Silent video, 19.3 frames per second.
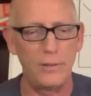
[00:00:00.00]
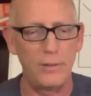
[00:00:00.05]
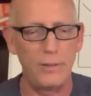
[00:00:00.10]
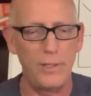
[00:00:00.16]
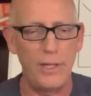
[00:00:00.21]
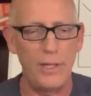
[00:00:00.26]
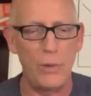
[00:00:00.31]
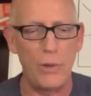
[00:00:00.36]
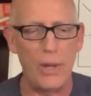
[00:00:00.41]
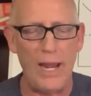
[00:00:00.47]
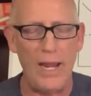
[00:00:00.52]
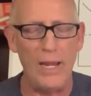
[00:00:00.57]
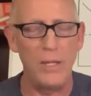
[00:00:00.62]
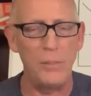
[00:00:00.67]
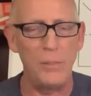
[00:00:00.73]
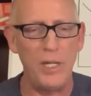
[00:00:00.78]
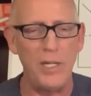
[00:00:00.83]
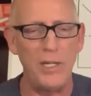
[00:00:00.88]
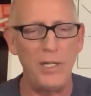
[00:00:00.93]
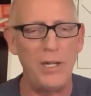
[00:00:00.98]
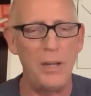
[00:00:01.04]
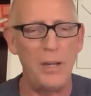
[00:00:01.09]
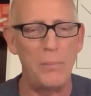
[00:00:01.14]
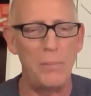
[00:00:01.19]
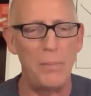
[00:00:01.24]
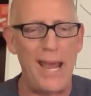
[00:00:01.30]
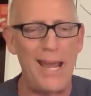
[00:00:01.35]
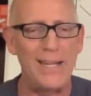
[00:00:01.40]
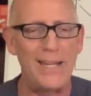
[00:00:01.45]
you know, enemy
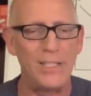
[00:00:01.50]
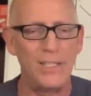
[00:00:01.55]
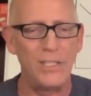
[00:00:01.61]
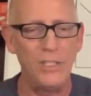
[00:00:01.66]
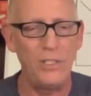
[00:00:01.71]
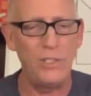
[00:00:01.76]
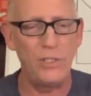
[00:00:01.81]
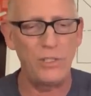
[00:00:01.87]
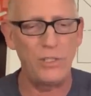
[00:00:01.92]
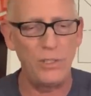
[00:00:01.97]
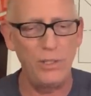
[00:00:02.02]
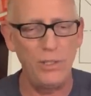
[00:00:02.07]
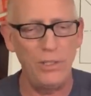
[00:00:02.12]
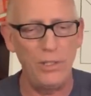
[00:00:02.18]
combatants,